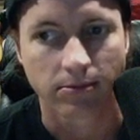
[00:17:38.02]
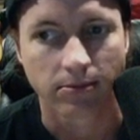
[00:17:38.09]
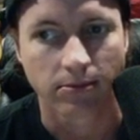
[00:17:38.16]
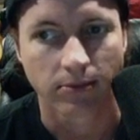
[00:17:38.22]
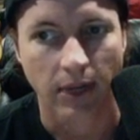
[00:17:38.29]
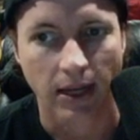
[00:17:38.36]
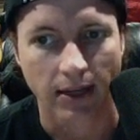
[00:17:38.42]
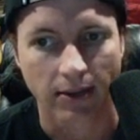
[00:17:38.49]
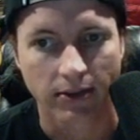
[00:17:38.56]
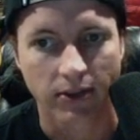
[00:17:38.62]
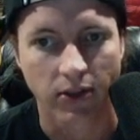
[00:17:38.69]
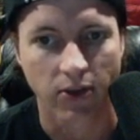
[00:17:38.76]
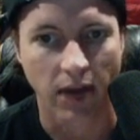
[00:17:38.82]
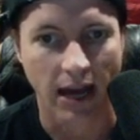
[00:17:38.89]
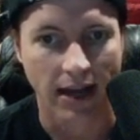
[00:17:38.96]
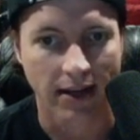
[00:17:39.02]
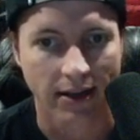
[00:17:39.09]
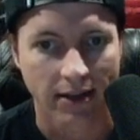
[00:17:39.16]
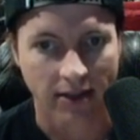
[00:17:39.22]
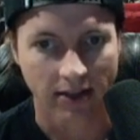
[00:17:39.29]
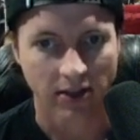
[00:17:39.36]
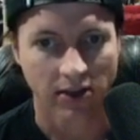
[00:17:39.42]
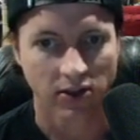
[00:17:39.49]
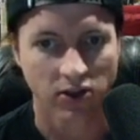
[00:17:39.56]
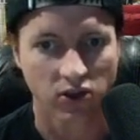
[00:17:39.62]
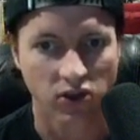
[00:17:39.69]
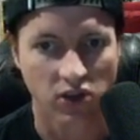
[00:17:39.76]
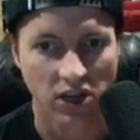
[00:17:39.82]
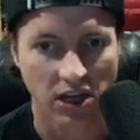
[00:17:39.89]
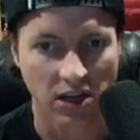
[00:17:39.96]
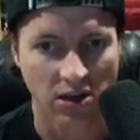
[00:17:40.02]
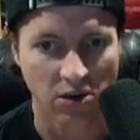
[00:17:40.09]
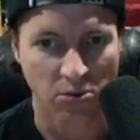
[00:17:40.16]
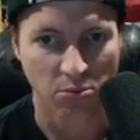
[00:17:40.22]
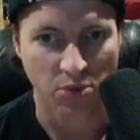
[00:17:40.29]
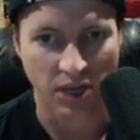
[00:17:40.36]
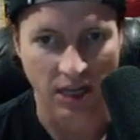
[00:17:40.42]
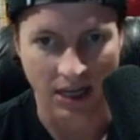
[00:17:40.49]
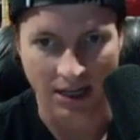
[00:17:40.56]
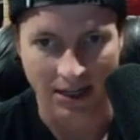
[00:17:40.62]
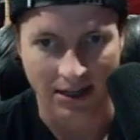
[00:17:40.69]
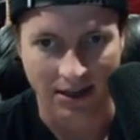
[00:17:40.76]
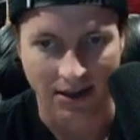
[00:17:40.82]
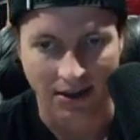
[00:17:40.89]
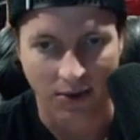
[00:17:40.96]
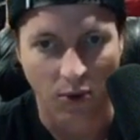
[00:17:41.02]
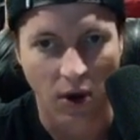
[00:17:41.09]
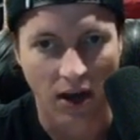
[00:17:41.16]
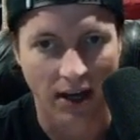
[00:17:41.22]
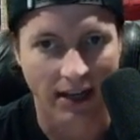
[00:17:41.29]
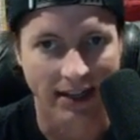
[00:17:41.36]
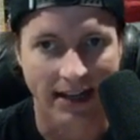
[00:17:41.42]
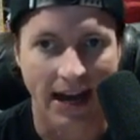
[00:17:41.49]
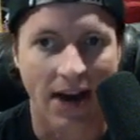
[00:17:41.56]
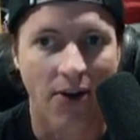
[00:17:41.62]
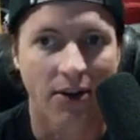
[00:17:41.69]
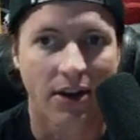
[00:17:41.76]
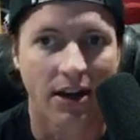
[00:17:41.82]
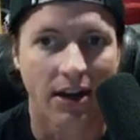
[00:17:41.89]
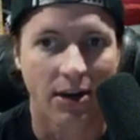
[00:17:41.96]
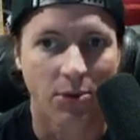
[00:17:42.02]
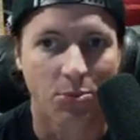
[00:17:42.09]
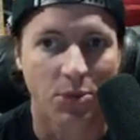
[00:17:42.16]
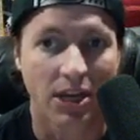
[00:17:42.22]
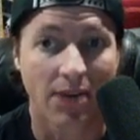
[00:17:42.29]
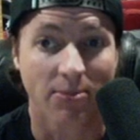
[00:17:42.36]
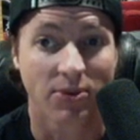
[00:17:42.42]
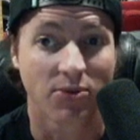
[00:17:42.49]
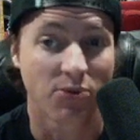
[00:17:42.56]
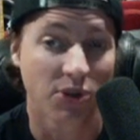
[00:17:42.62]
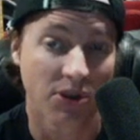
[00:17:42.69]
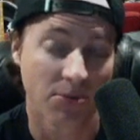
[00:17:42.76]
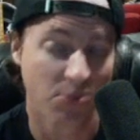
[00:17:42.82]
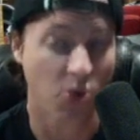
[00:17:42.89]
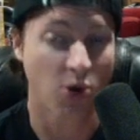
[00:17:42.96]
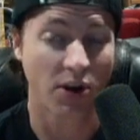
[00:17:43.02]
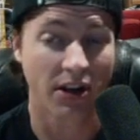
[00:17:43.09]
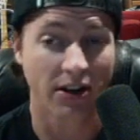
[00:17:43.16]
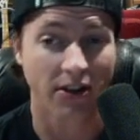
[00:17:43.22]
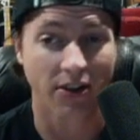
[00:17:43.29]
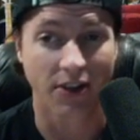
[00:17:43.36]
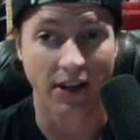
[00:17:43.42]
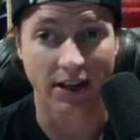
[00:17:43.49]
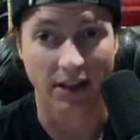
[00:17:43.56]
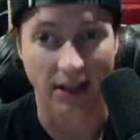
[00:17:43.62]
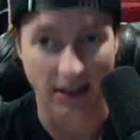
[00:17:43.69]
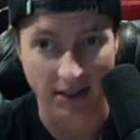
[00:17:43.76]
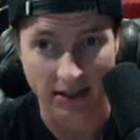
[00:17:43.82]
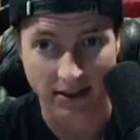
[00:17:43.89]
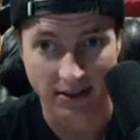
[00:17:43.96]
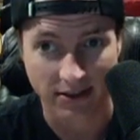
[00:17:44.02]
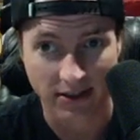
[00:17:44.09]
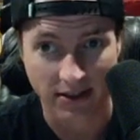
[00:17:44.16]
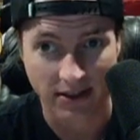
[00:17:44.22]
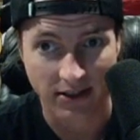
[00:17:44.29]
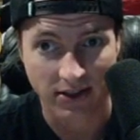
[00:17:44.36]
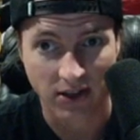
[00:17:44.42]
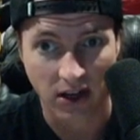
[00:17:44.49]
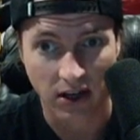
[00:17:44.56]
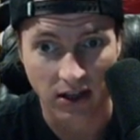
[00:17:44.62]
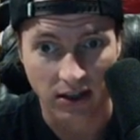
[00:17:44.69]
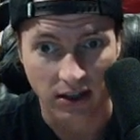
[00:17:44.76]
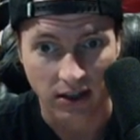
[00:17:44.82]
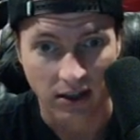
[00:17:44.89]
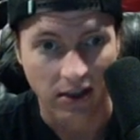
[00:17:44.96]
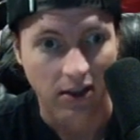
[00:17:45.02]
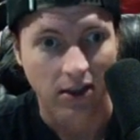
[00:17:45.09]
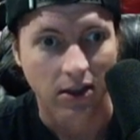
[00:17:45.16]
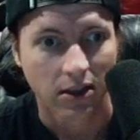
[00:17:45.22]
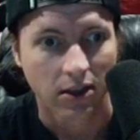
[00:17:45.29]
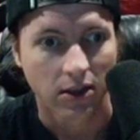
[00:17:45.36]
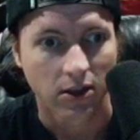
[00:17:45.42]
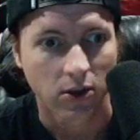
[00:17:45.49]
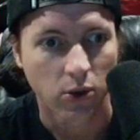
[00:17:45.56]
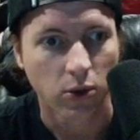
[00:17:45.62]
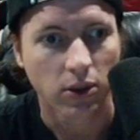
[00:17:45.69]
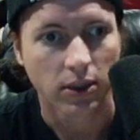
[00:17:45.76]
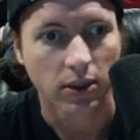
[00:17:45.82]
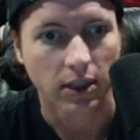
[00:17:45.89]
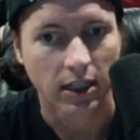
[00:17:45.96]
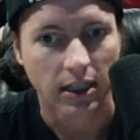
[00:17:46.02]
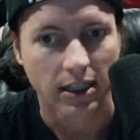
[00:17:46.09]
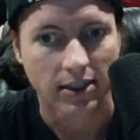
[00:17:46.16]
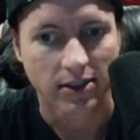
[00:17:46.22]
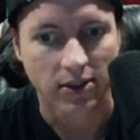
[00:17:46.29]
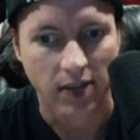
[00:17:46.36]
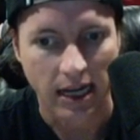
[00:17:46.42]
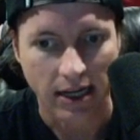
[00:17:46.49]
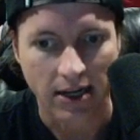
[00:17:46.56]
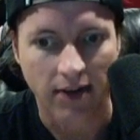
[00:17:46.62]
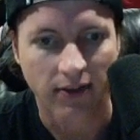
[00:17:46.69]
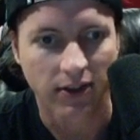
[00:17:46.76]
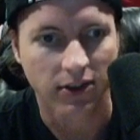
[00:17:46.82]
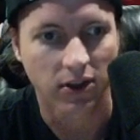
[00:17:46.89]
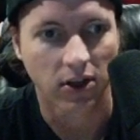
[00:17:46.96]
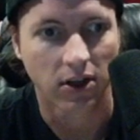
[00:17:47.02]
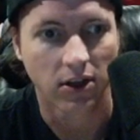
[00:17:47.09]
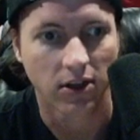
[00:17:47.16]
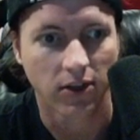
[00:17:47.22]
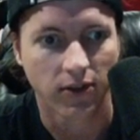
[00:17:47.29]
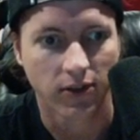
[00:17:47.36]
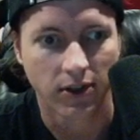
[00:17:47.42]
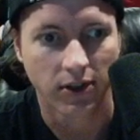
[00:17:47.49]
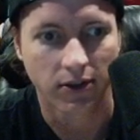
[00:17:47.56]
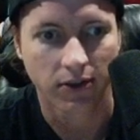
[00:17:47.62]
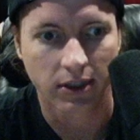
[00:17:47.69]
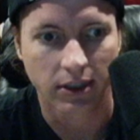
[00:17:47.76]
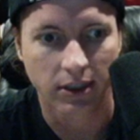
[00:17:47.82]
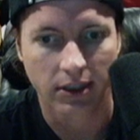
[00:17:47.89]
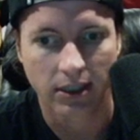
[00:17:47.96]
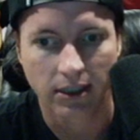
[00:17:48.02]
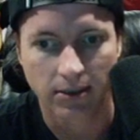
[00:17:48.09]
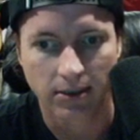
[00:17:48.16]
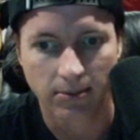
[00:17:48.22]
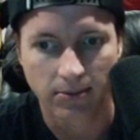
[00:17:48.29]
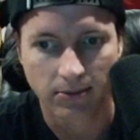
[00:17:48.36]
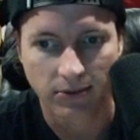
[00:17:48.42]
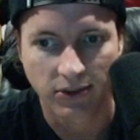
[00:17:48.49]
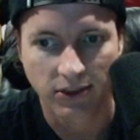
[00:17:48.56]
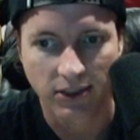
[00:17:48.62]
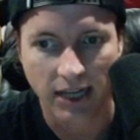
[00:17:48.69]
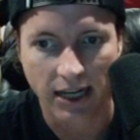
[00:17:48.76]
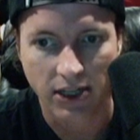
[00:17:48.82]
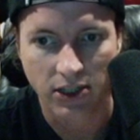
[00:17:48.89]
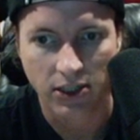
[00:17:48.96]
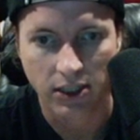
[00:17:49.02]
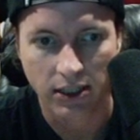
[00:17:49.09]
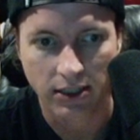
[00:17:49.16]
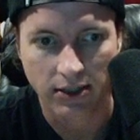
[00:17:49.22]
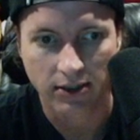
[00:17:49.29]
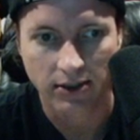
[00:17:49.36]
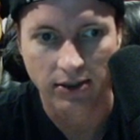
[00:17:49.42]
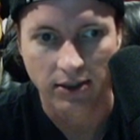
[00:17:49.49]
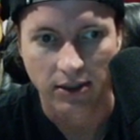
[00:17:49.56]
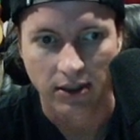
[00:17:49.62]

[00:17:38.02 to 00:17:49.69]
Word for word: yeah, so that CB walking down uh, becomes a really important thing uh, to this song. Cool. Uh, so that covers all of the different um, sections.